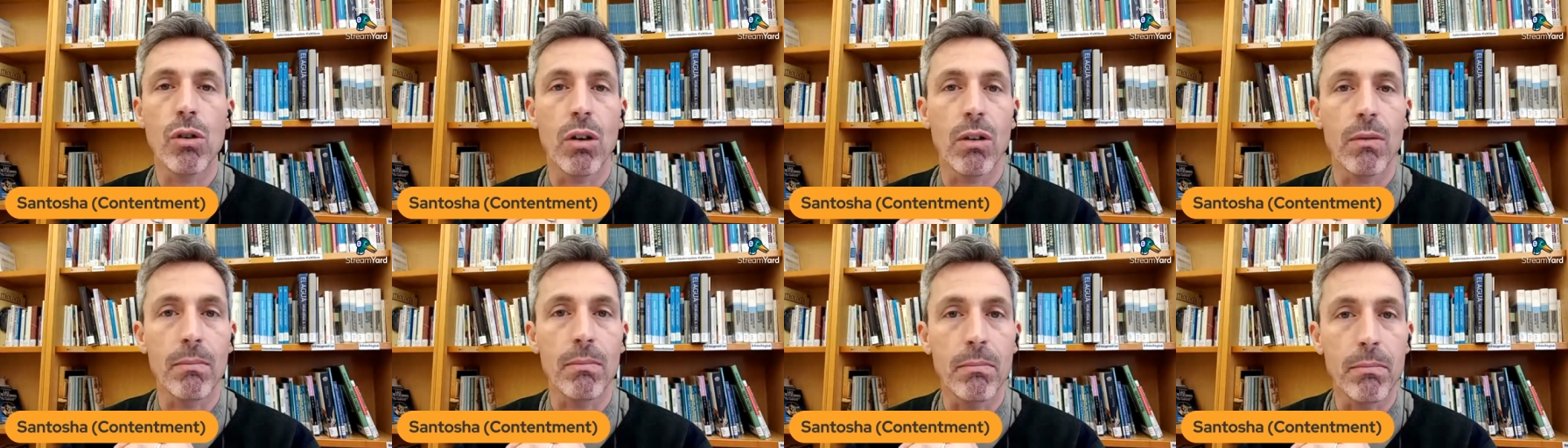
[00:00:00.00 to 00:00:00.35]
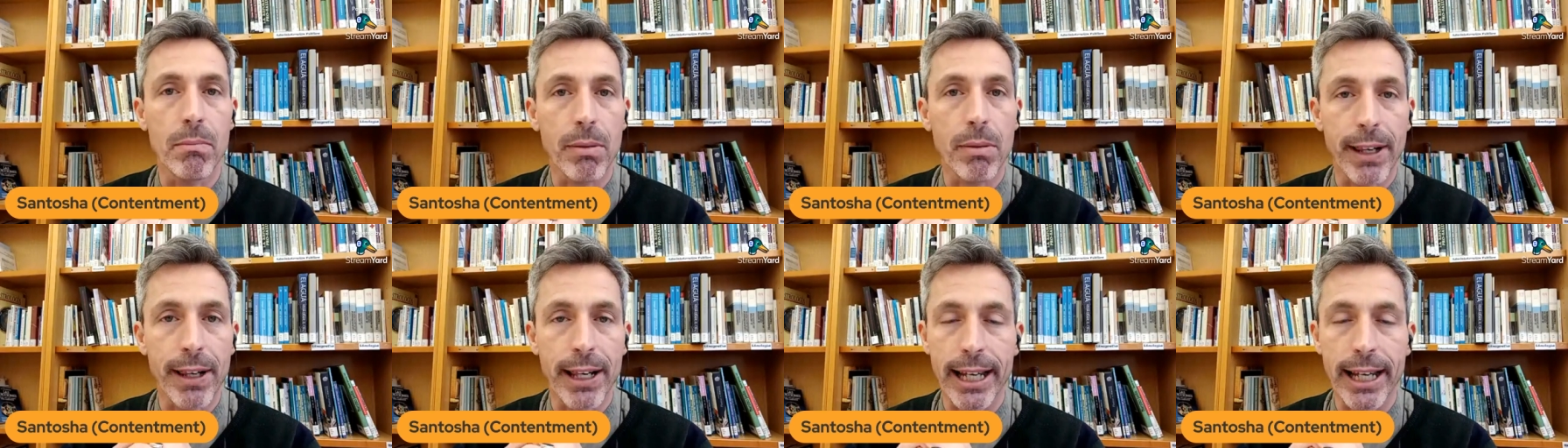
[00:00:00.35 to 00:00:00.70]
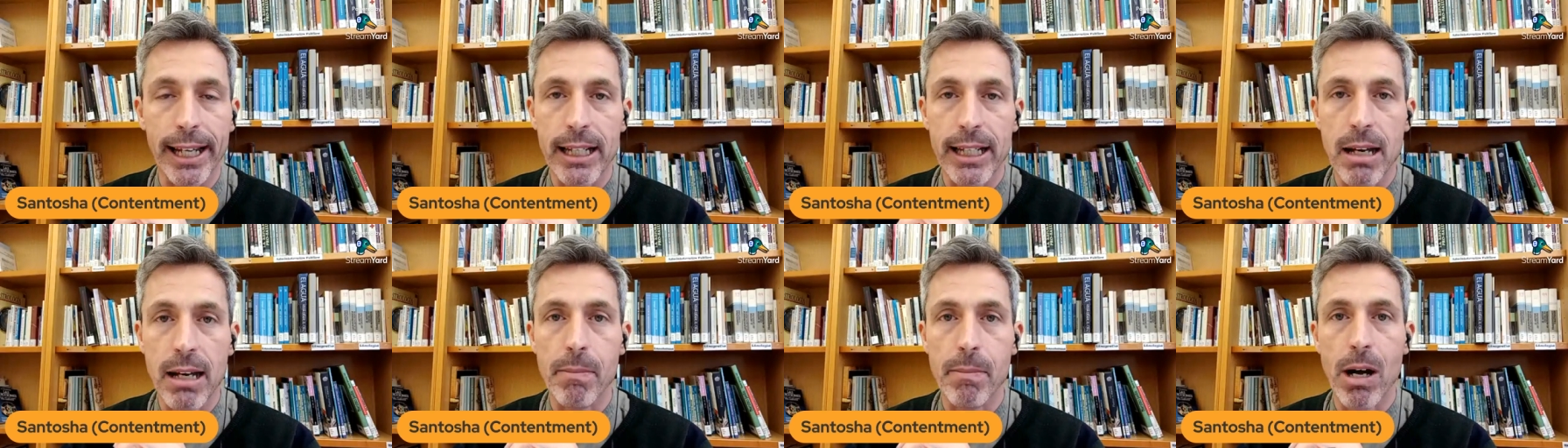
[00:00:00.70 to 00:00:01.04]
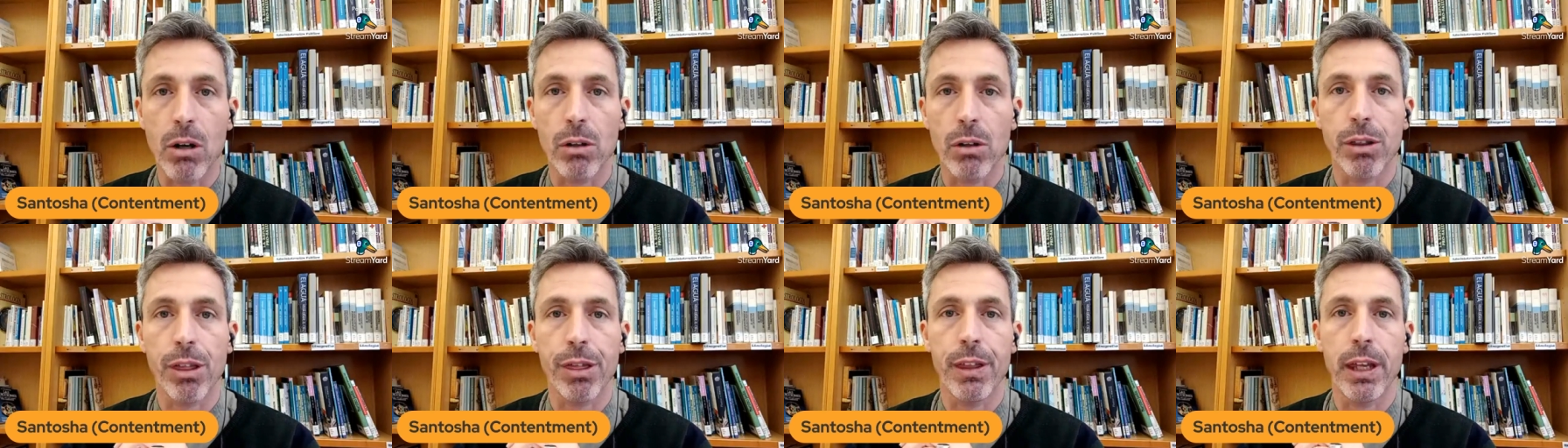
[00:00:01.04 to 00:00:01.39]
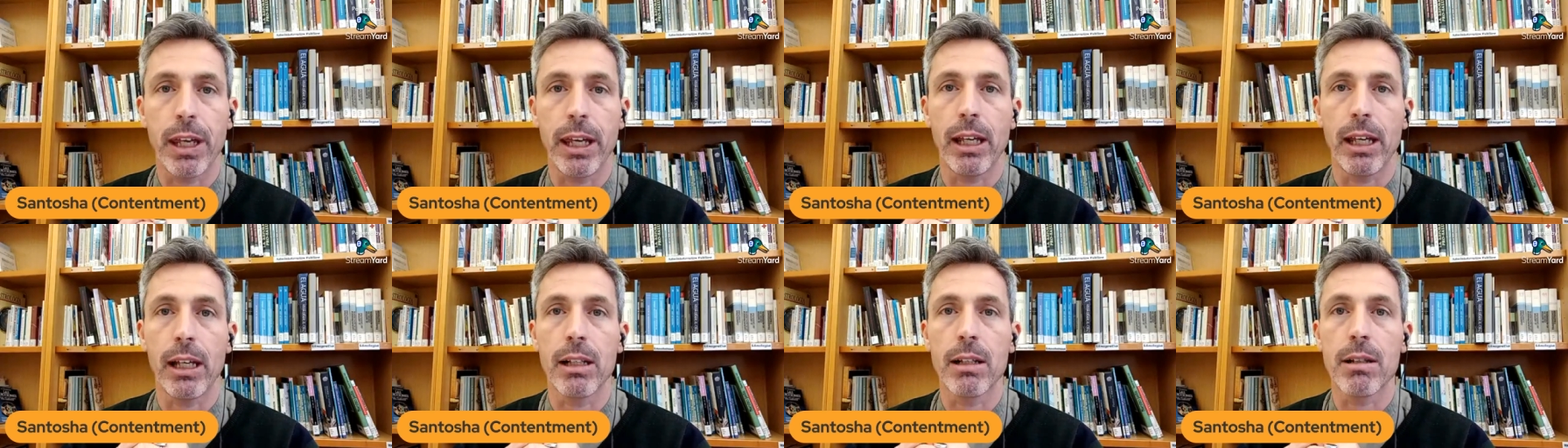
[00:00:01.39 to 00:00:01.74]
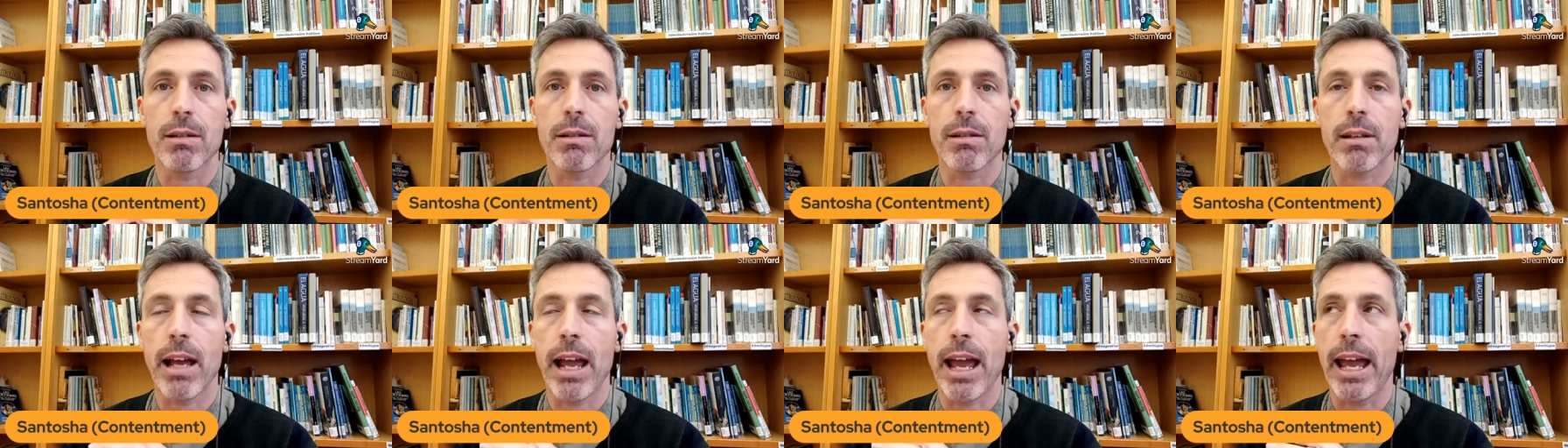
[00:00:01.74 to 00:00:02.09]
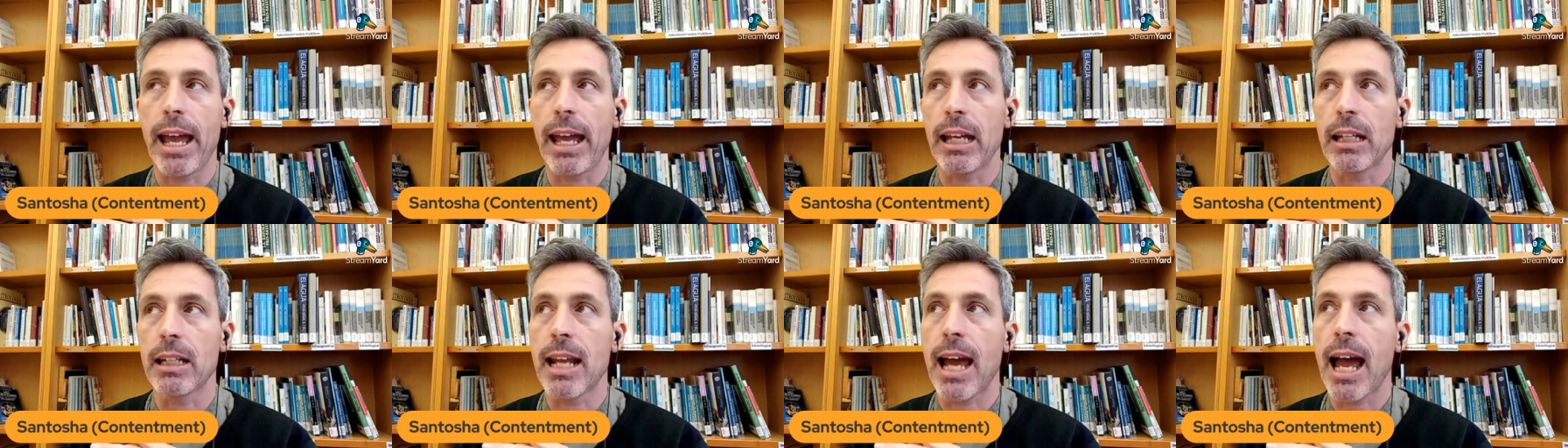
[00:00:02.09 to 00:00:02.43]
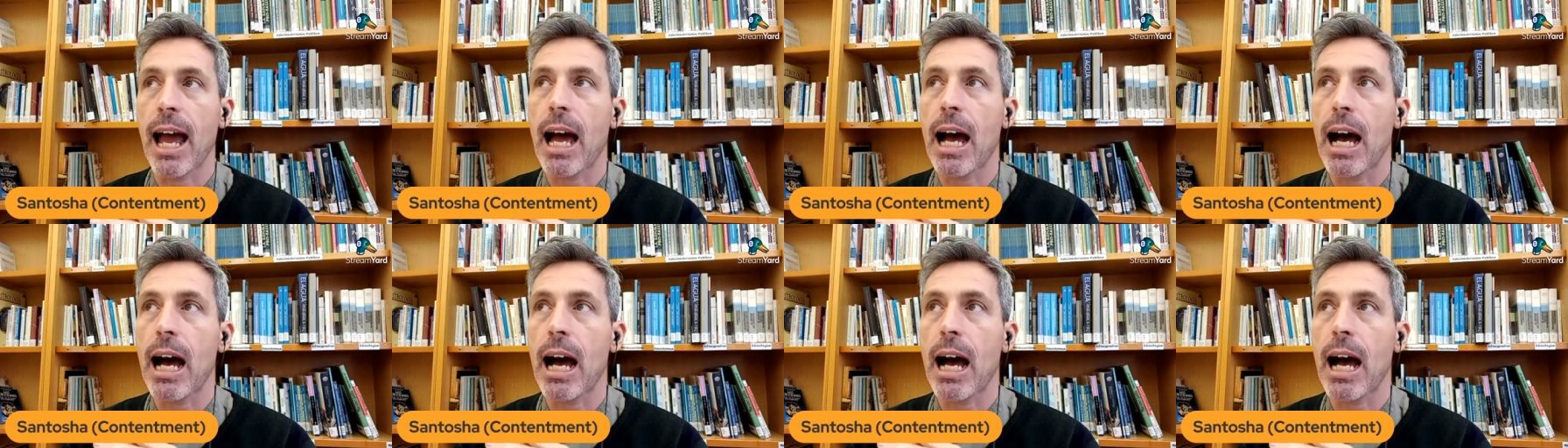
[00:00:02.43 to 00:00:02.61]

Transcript: complain about things and